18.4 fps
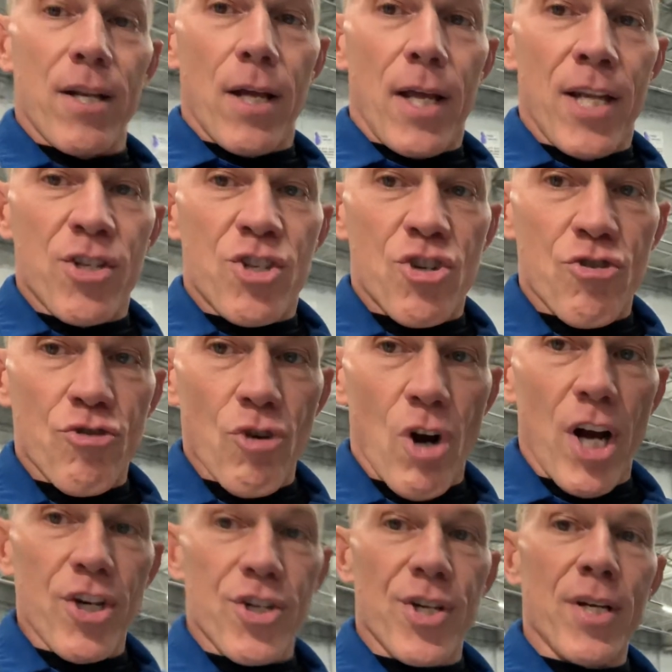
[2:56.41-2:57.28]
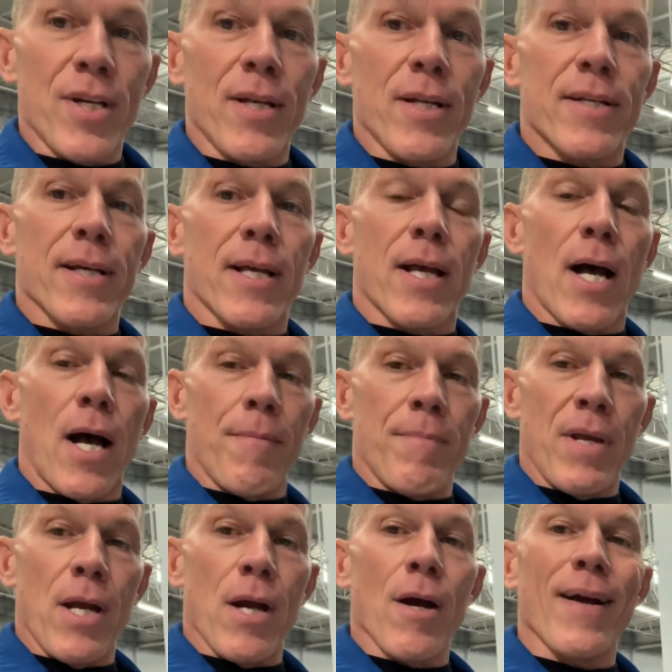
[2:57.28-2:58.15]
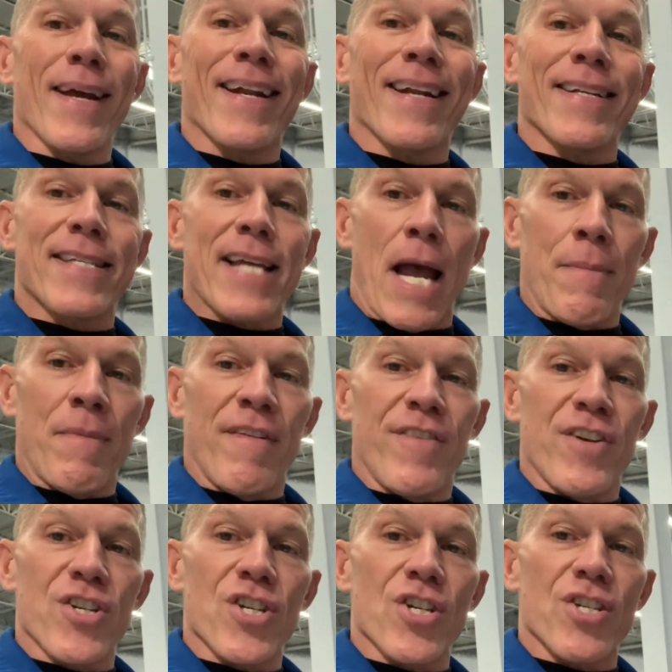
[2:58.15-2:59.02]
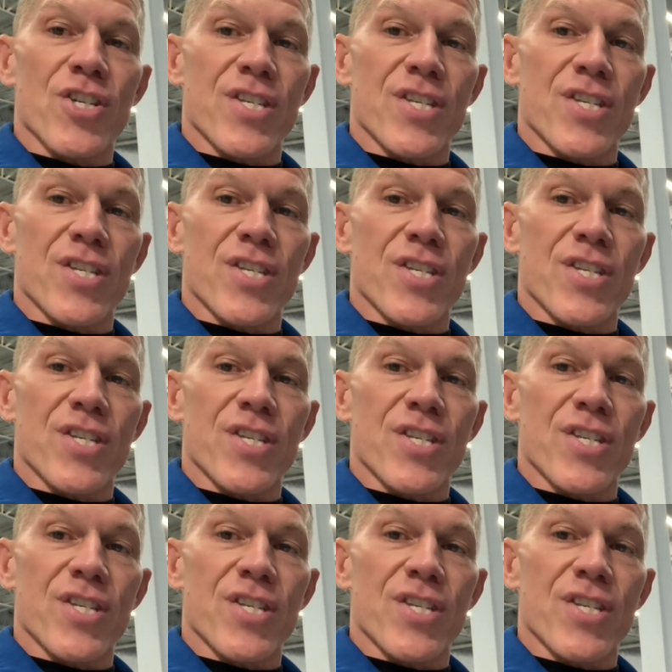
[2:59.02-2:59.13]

instruction to come here in a time efficient,